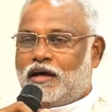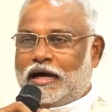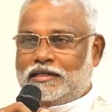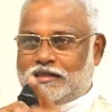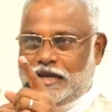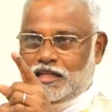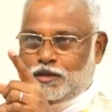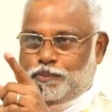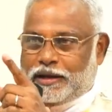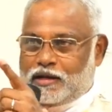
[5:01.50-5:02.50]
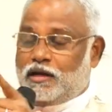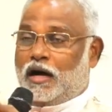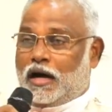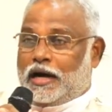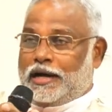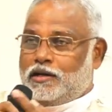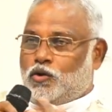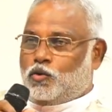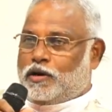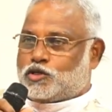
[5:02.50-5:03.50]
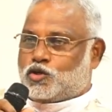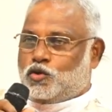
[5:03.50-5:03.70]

and telling the parent, I know what to